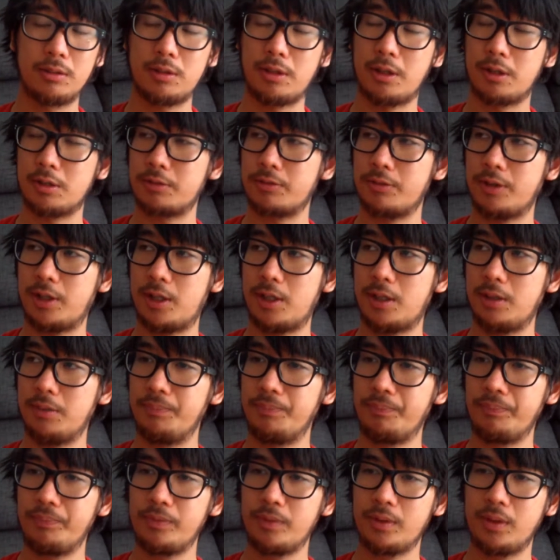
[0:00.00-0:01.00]
thus
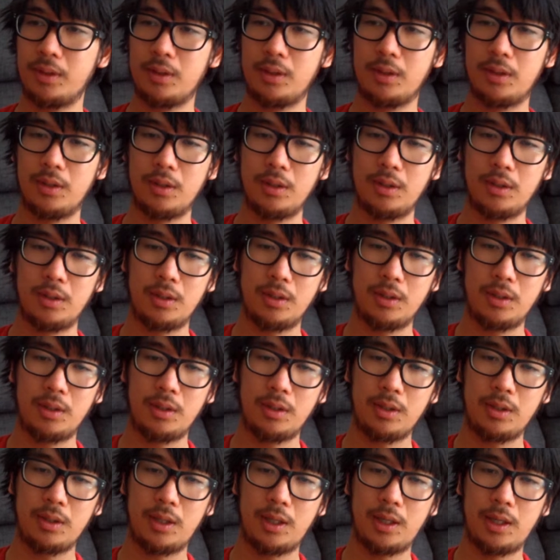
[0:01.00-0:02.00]
far,
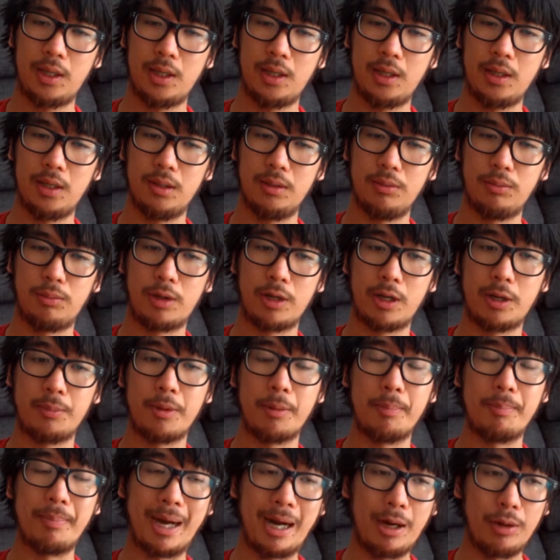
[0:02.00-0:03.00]
what
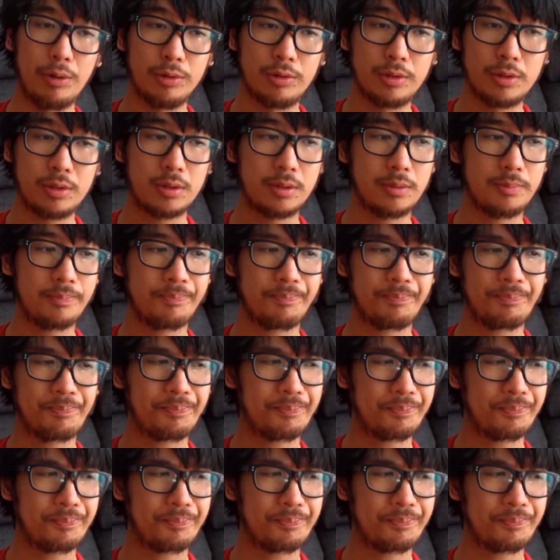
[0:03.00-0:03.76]
I'm about.